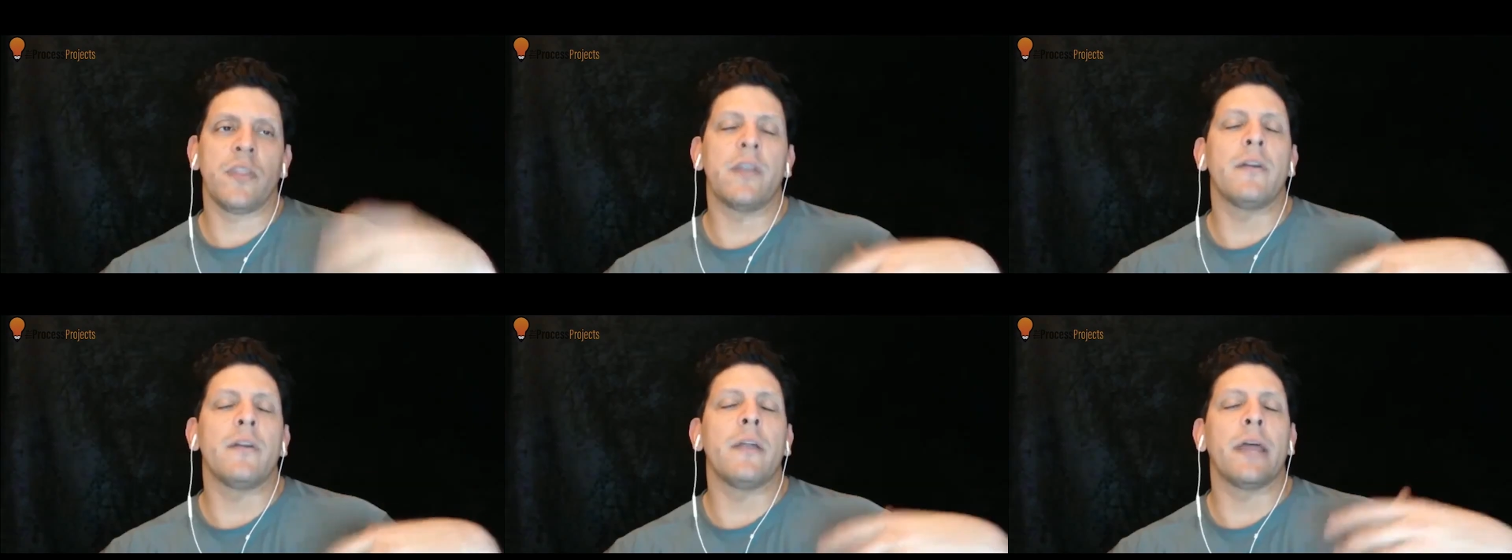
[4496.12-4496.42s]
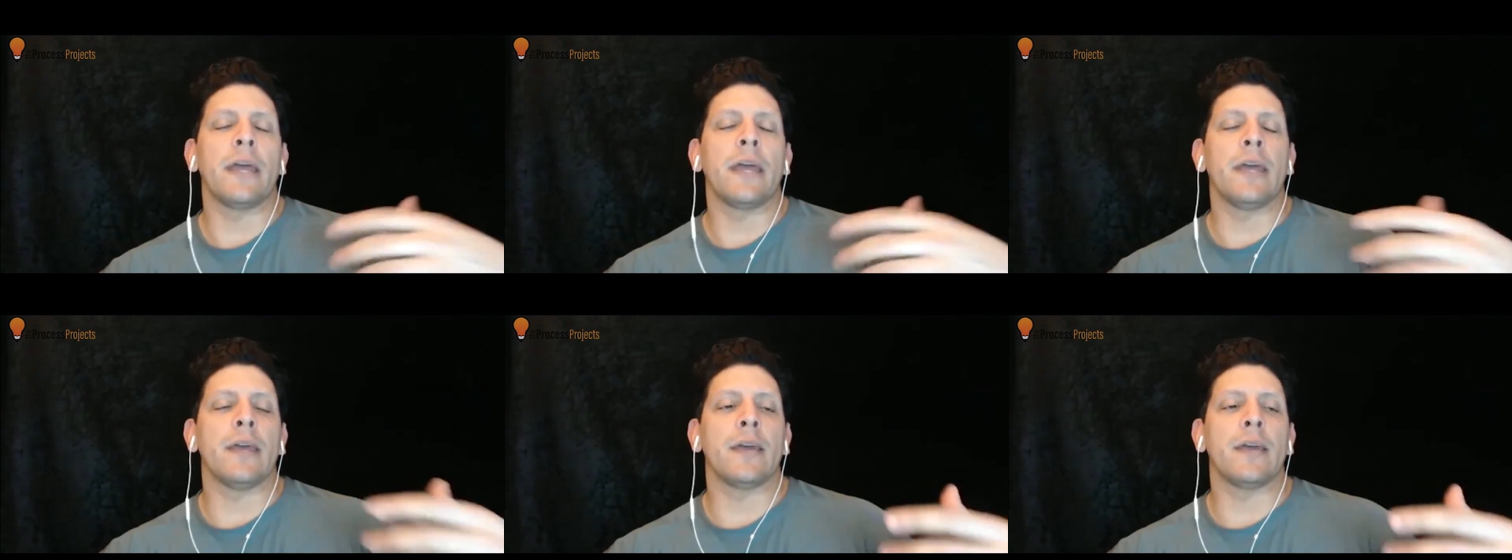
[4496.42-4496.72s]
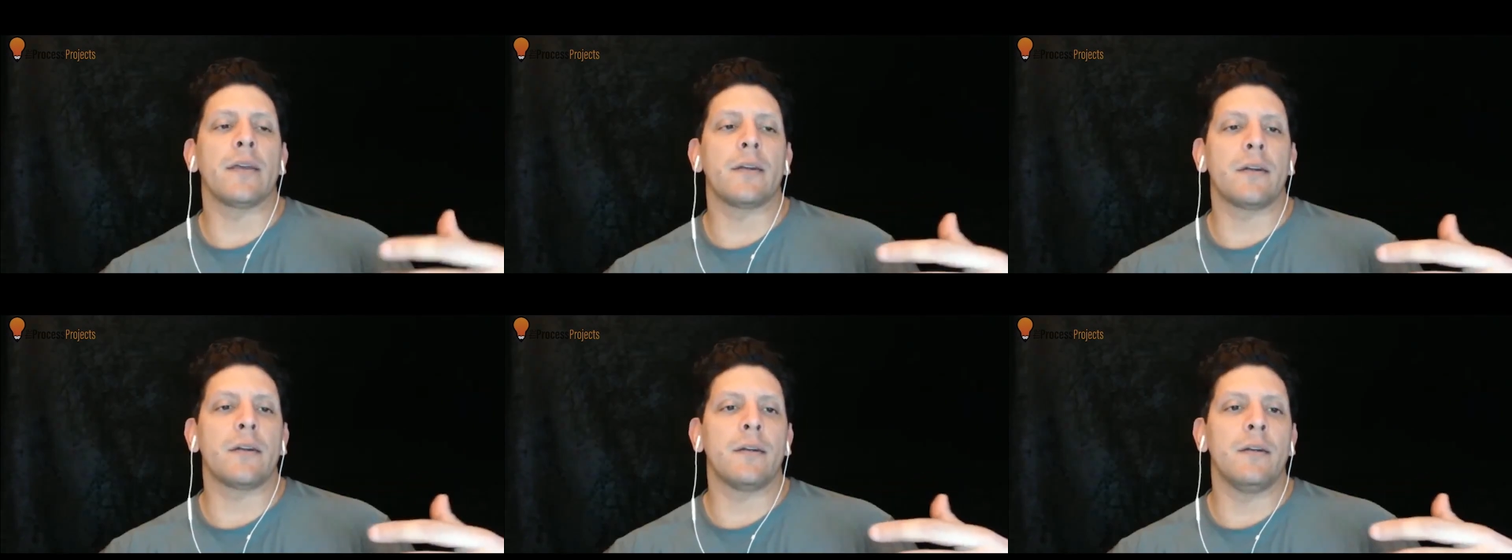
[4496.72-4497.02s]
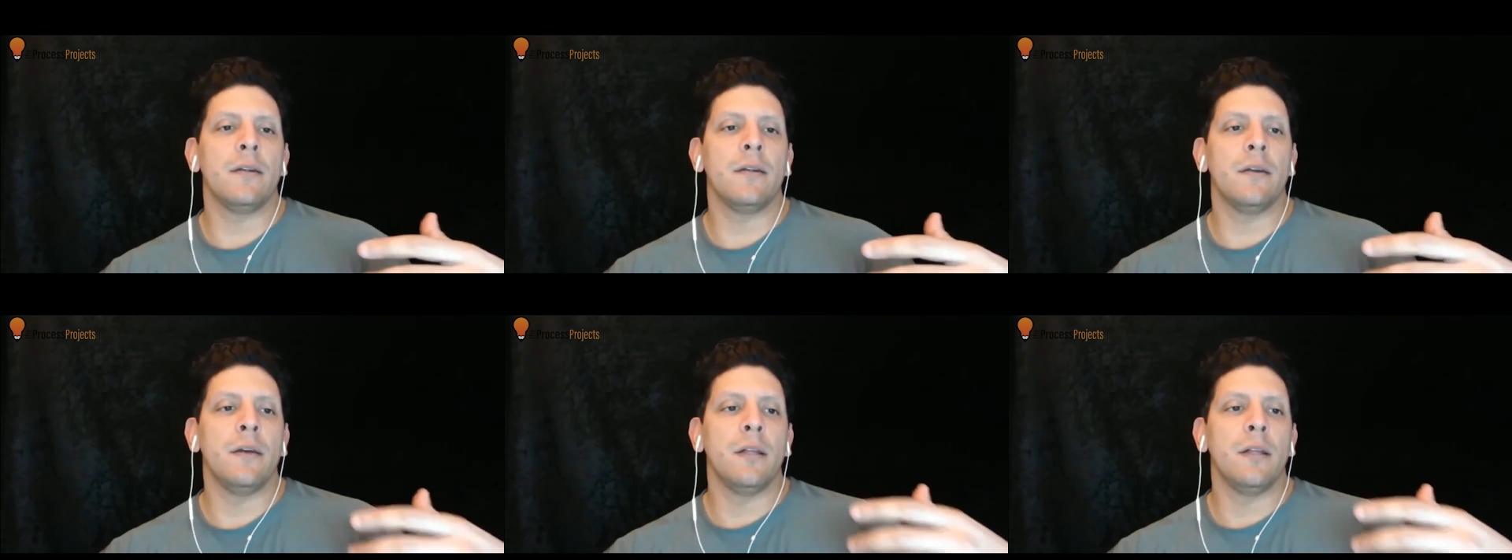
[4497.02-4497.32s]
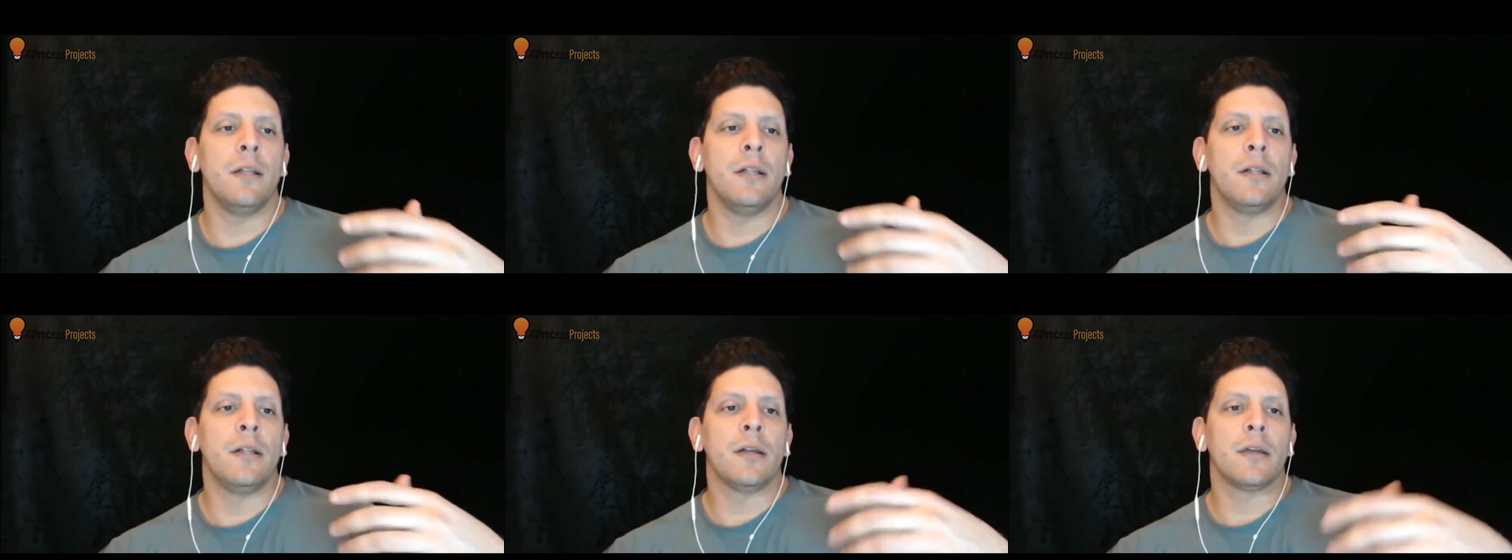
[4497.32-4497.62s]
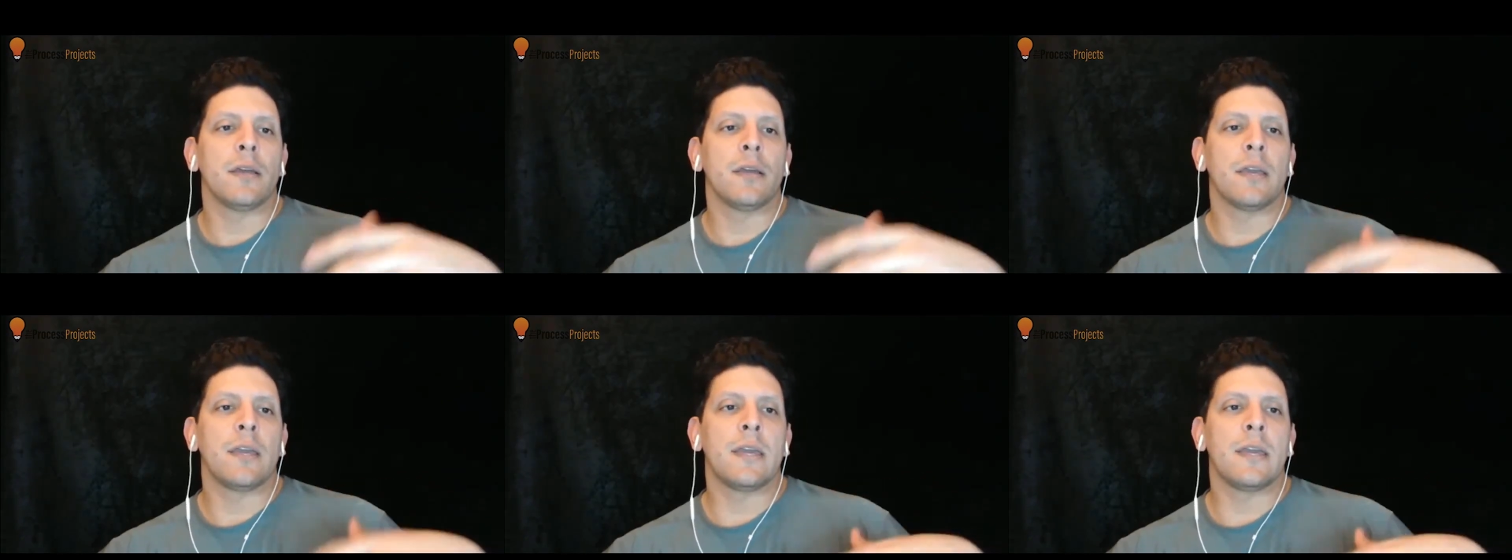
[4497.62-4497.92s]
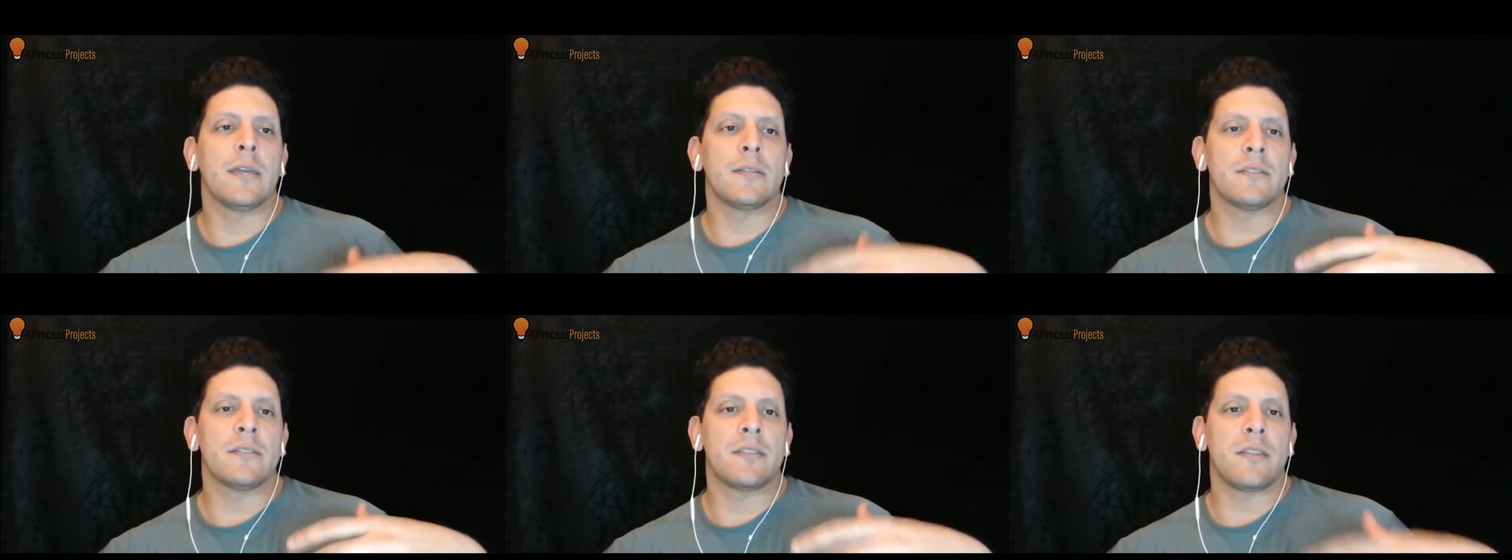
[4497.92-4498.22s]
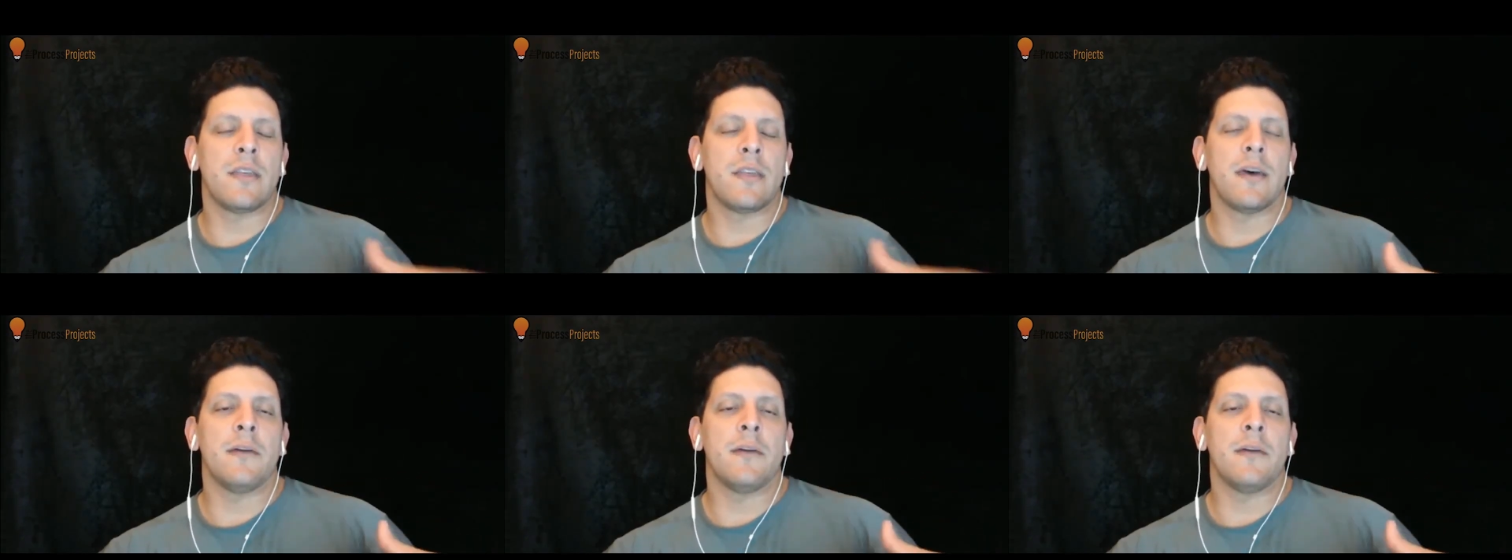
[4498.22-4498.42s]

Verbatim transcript: anger gets them